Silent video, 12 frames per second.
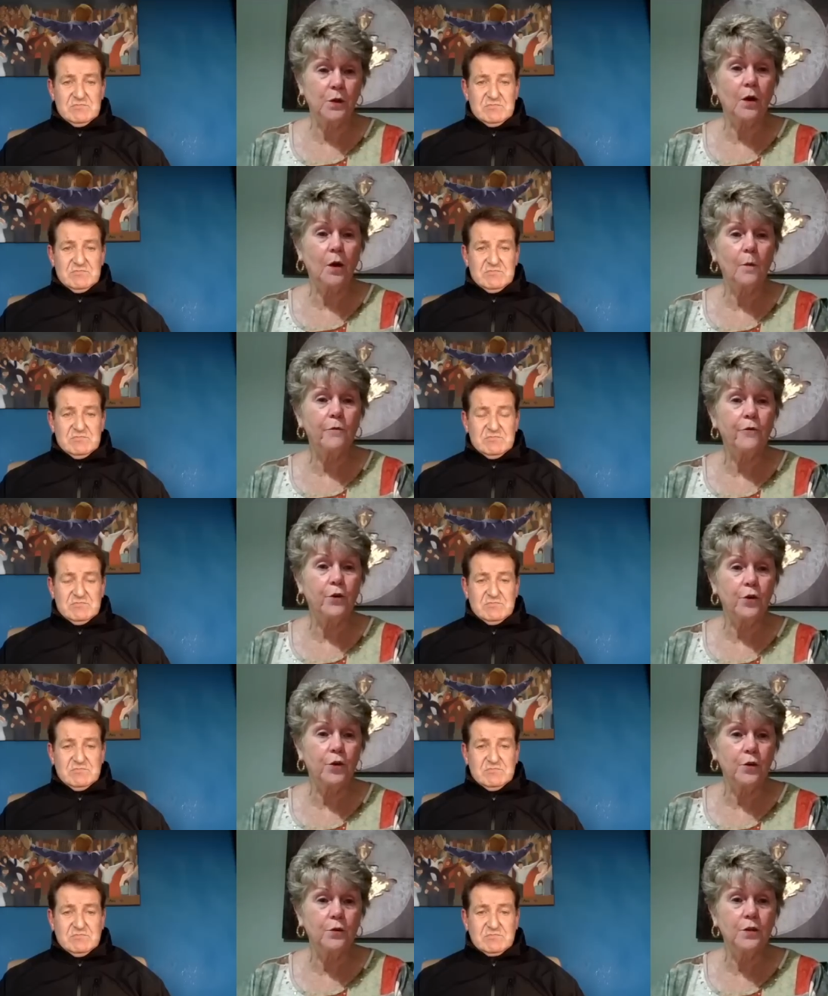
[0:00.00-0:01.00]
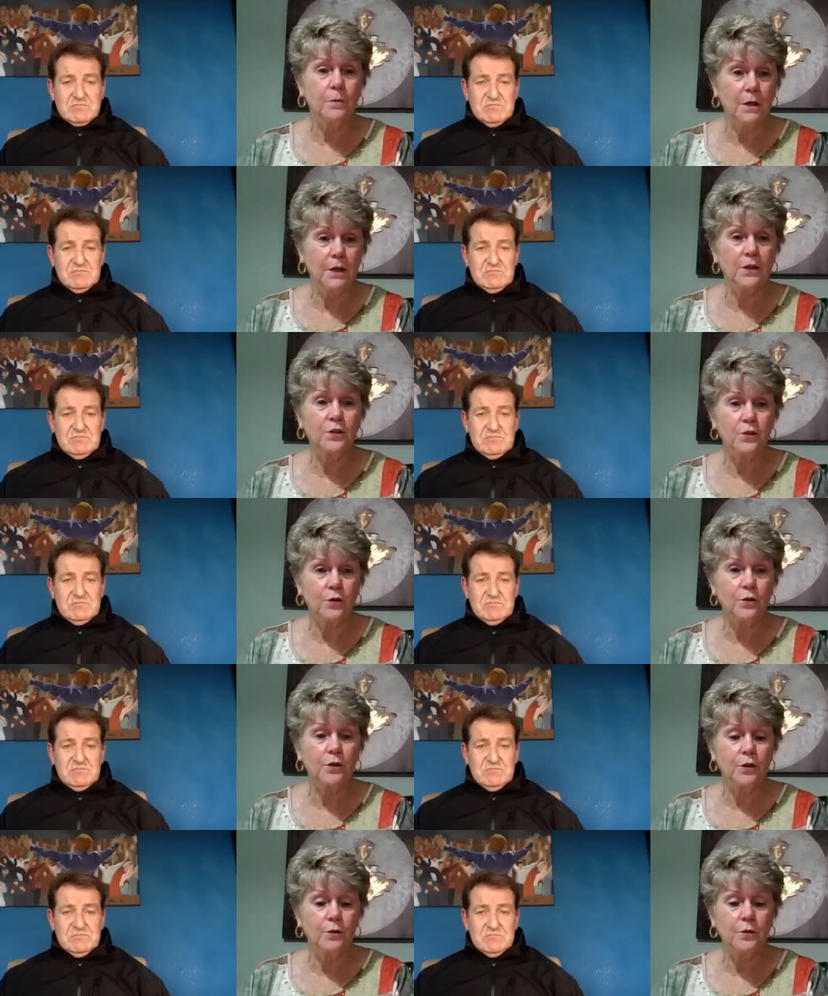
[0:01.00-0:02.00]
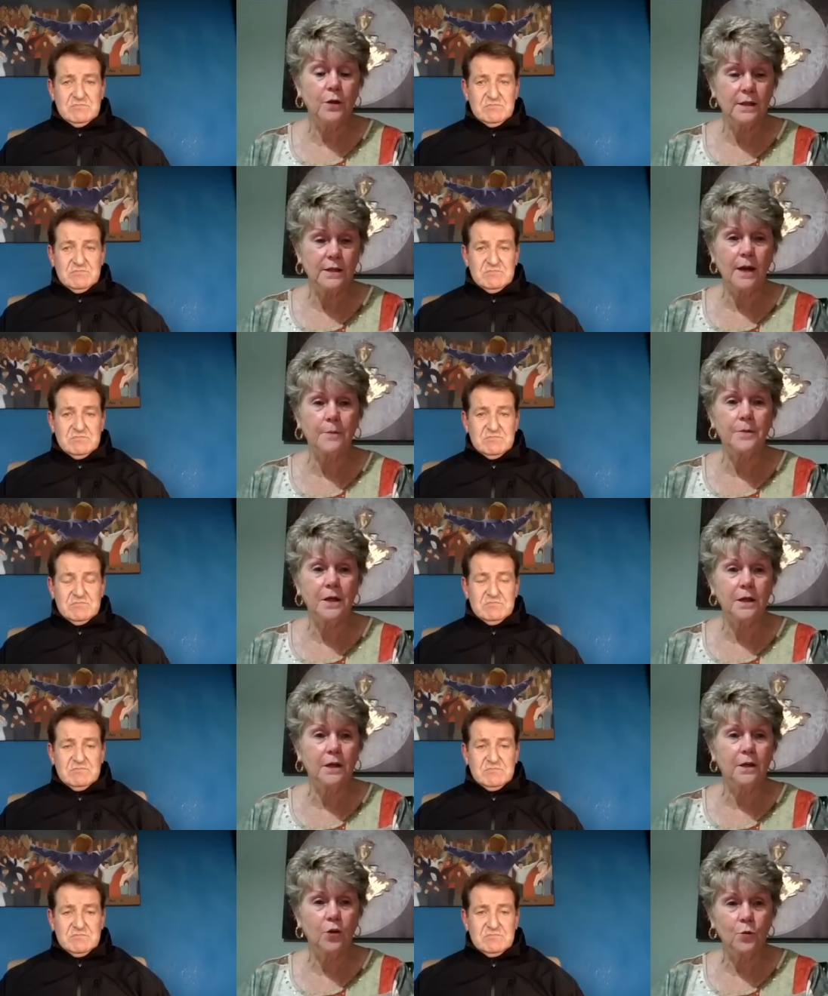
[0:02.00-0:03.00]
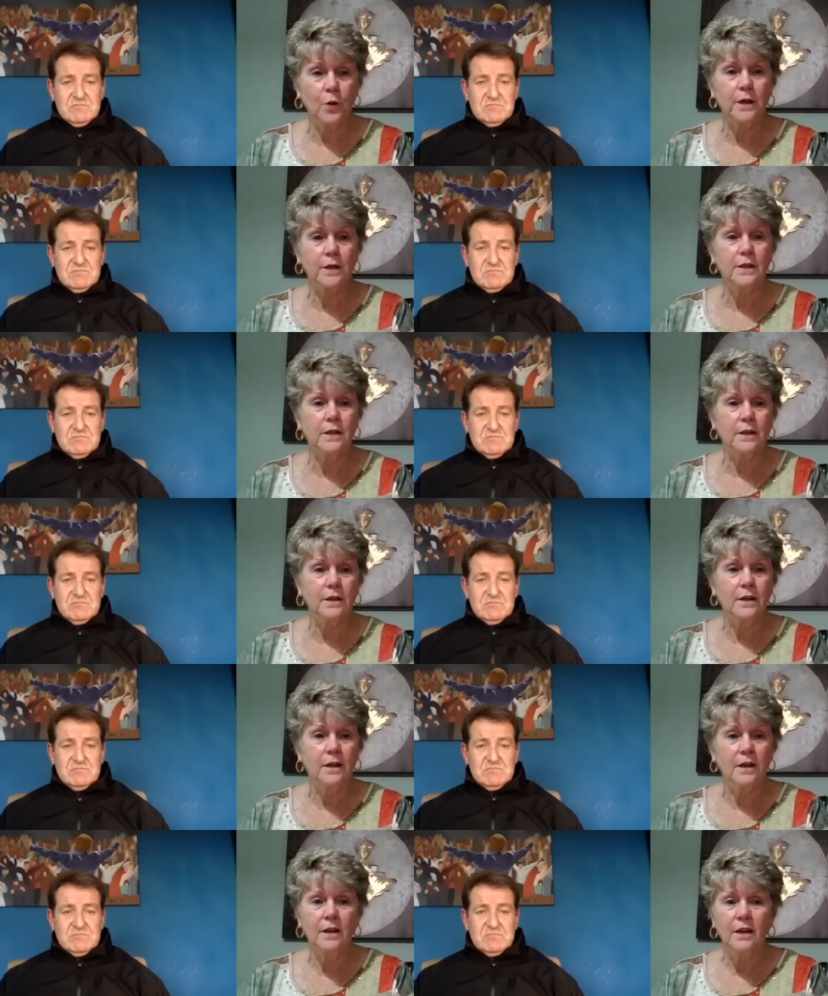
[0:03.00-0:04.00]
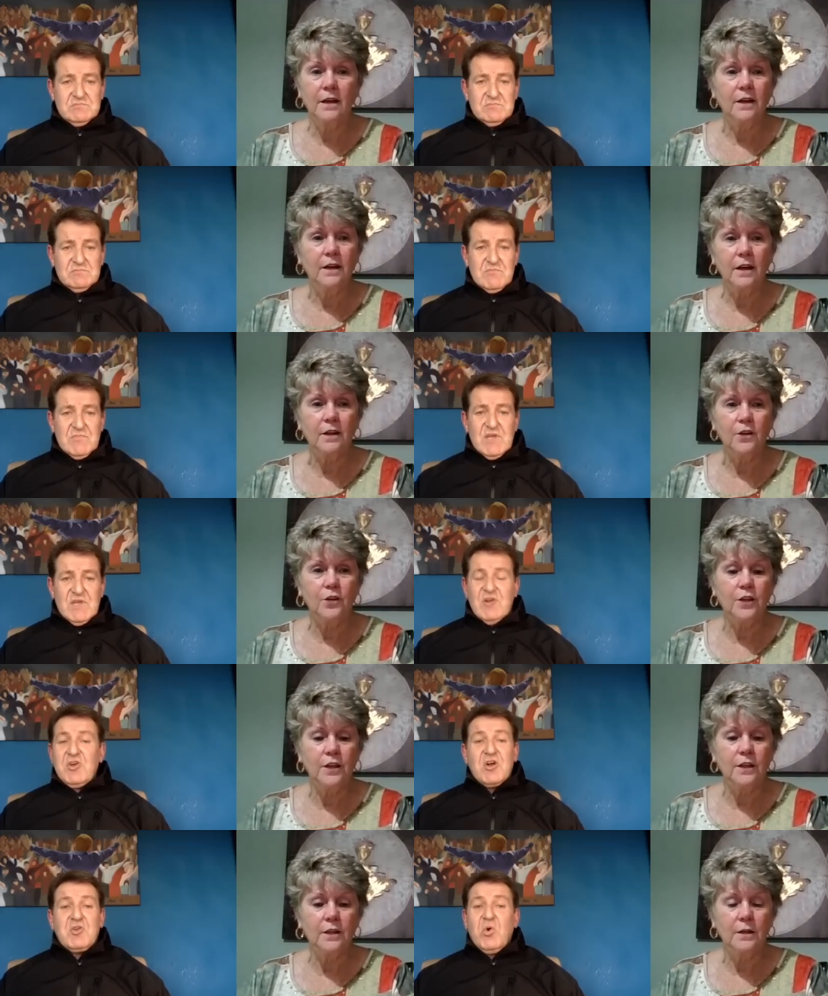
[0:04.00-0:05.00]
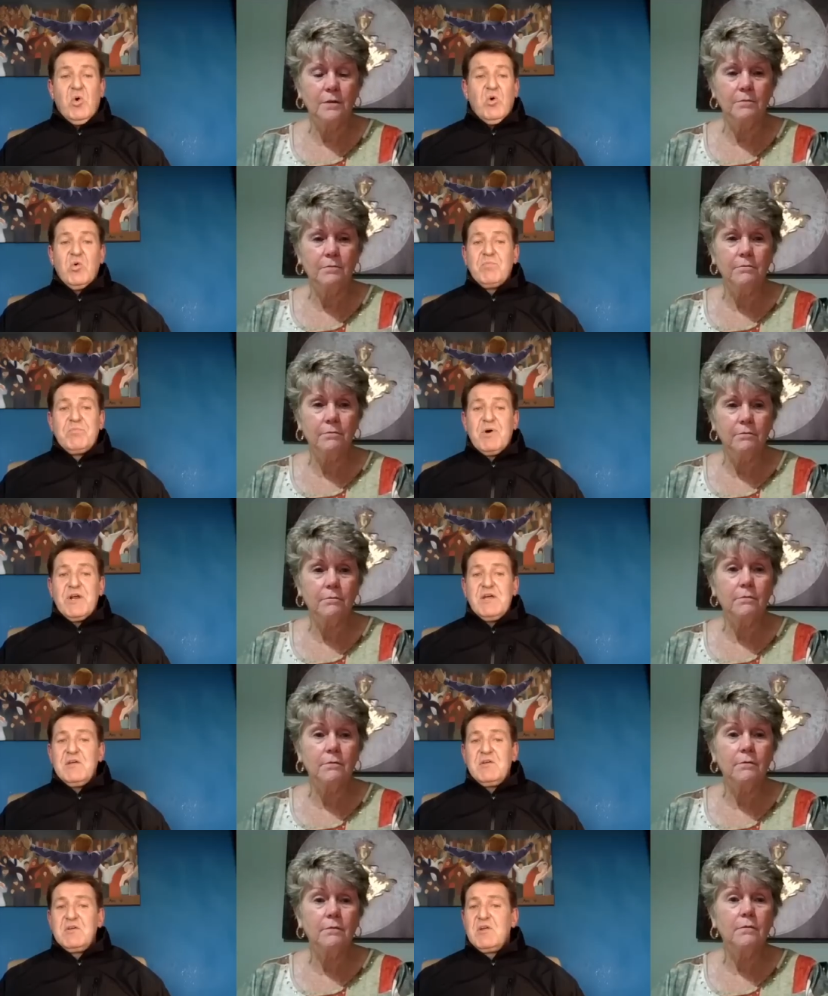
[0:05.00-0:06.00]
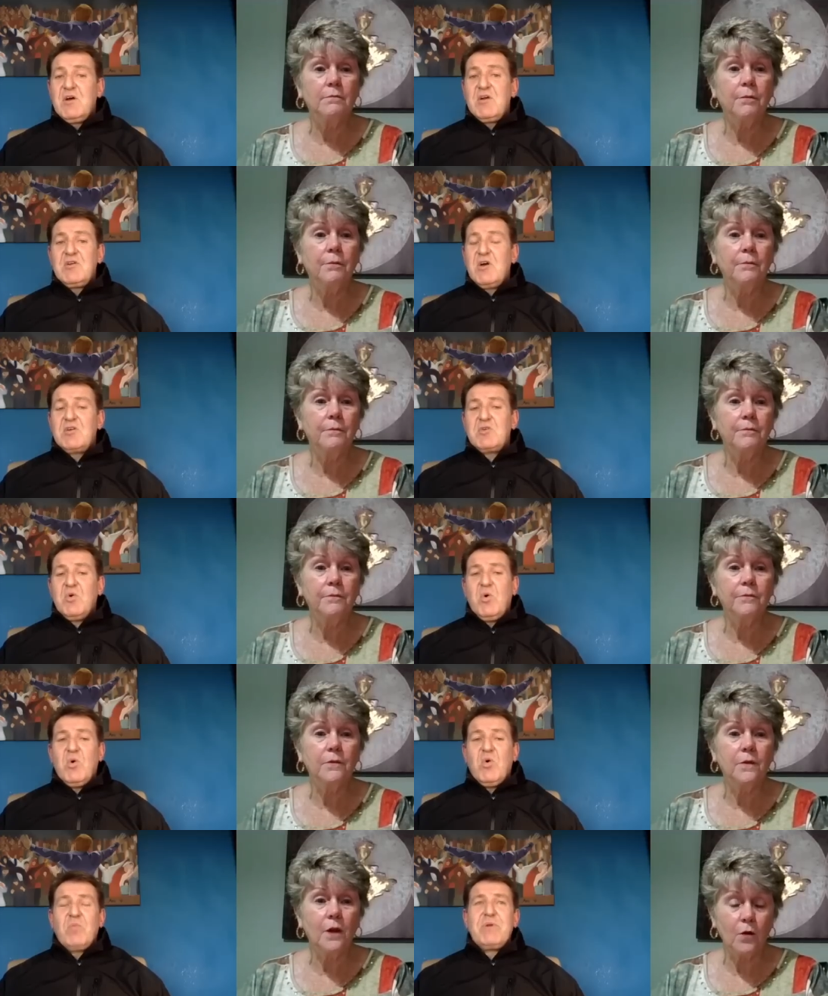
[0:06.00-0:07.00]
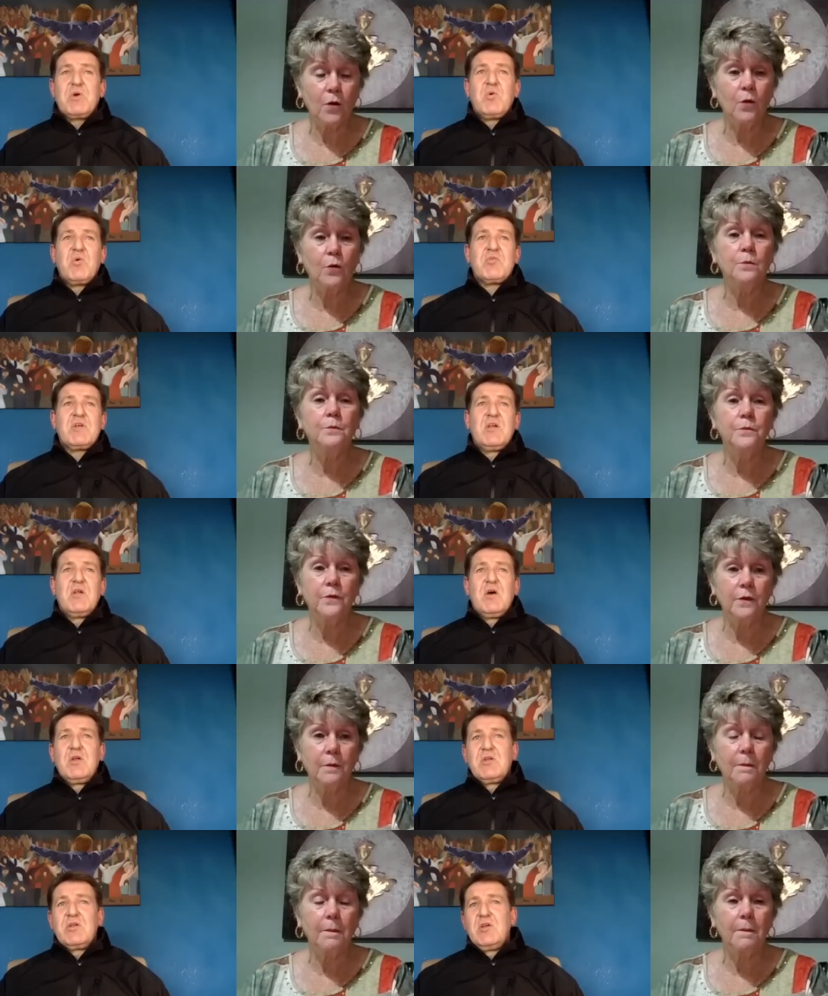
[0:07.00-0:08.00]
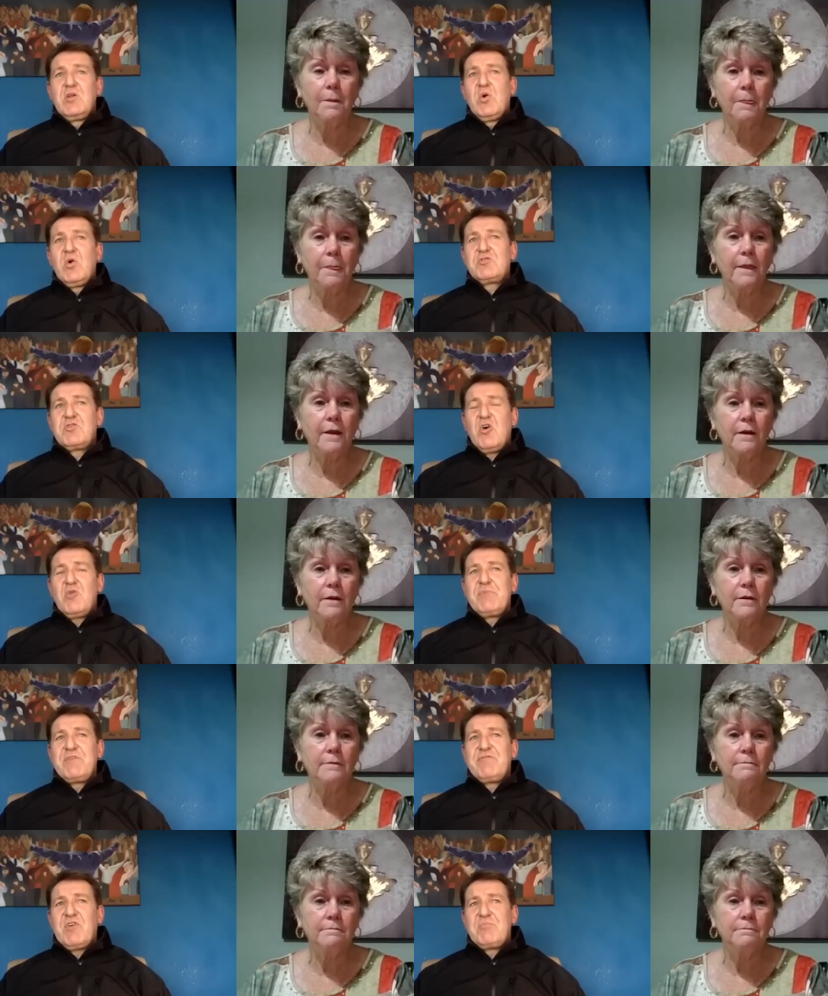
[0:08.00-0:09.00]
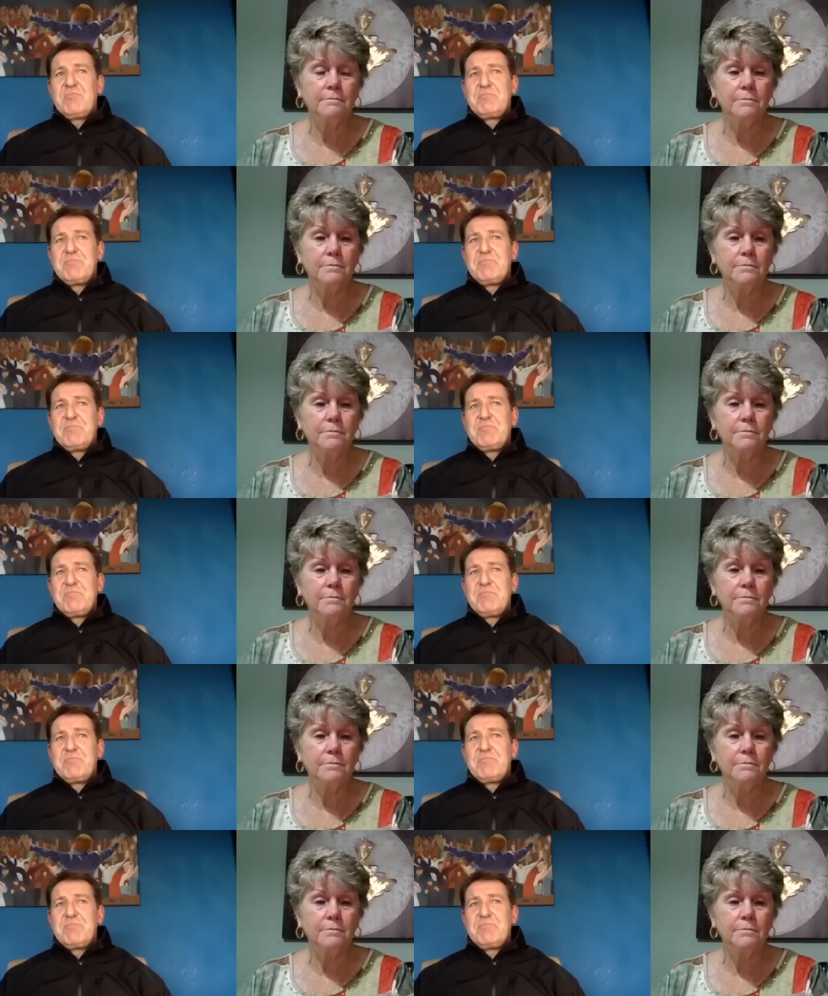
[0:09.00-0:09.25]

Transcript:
Speaker 1: would come for you to minister, you accepted and you went and and not did. all,
Speaker 2: but not not all, not because all? the Lord told me from the